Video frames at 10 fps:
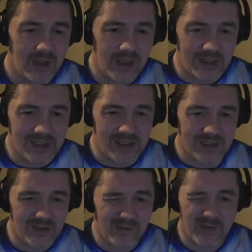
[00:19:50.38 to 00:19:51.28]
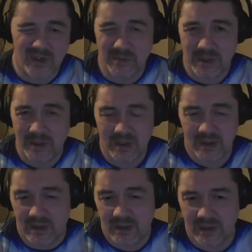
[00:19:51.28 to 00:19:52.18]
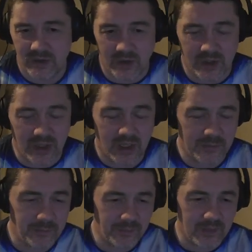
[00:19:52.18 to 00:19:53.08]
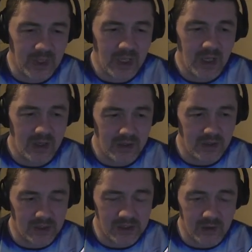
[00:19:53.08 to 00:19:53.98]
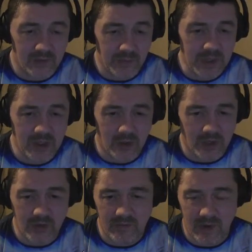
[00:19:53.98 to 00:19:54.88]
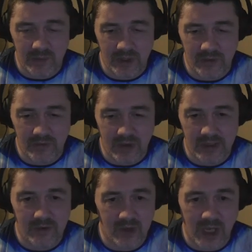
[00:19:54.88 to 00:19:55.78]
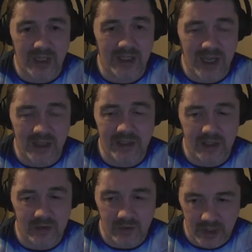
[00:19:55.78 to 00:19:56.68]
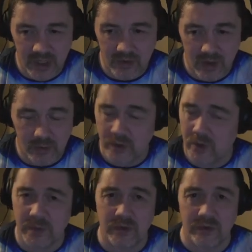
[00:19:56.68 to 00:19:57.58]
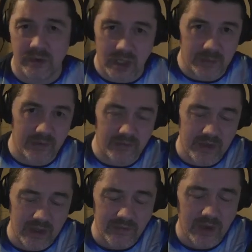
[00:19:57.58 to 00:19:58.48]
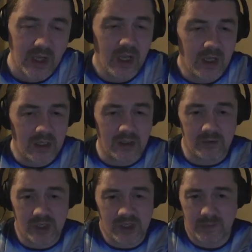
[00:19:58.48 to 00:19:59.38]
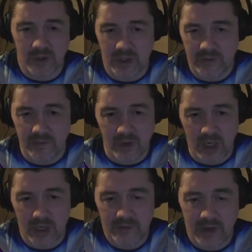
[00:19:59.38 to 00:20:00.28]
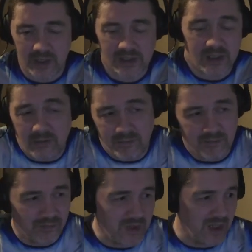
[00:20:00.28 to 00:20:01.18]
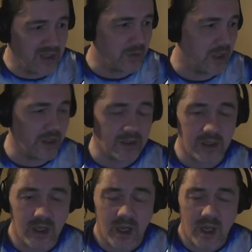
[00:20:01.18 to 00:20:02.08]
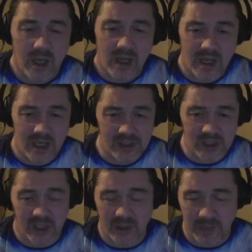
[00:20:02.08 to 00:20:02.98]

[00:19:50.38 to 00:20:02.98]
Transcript: That's not fun to me. I don't enjoy that. You know, so from here on out, if I'm playing a Ragnarok, I can guarantee you right now I will not cave. I will just spawn the 4 artifacts in. It is what it is. It's just an